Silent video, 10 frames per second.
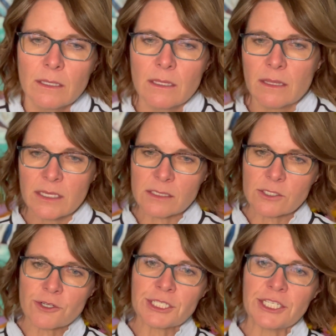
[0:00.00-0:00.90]
This
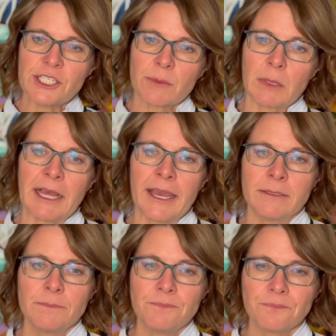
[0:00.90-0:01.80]
strategic
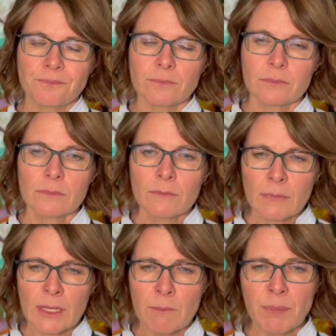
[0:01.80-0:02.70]
plan
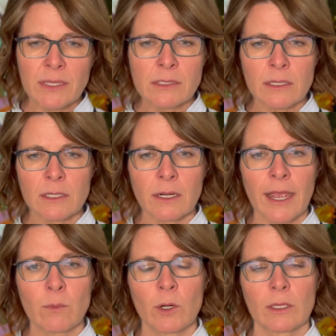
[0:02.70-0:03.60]
builds on the
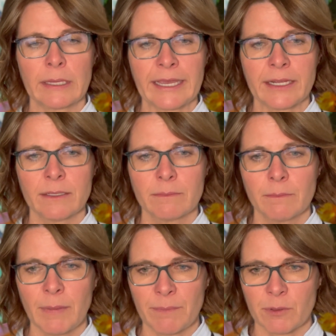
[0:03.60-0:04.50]
groundwork laid
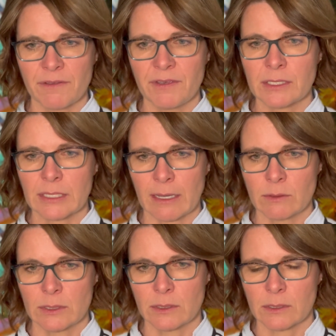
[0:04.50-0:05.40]
by previous
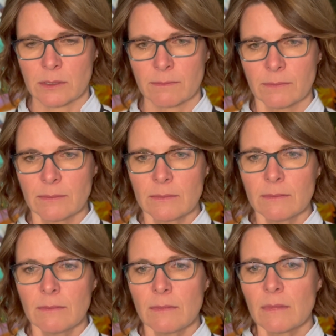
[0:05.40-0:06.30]
councils.
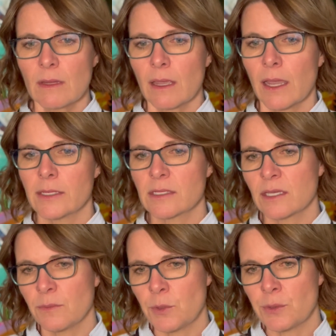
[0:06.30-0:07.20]
As a
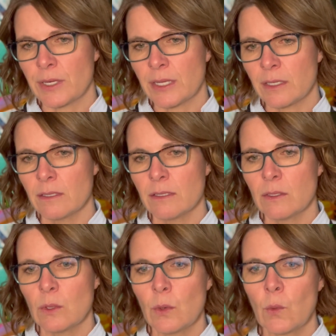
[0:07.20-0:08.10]
community,
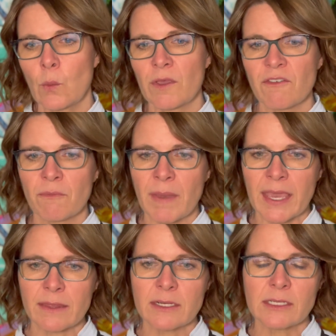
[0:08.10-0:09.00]
we have
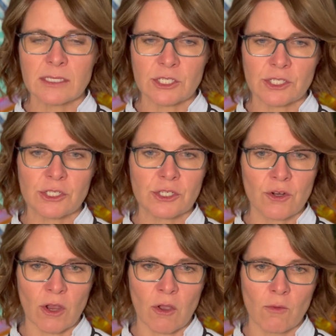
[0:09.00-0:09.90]
made the decision to
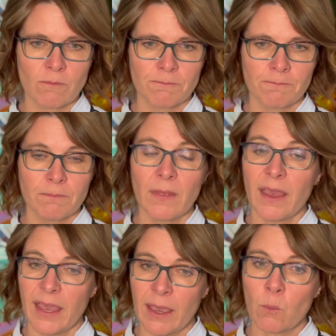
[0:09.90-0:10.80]
grow
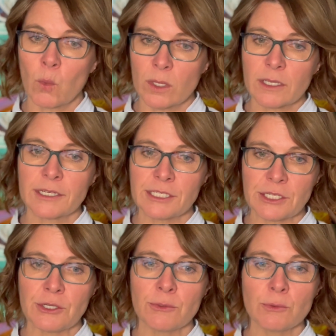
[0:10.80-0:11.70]
and will
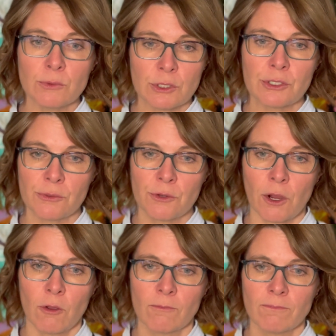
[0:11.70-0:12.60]
continue to grow.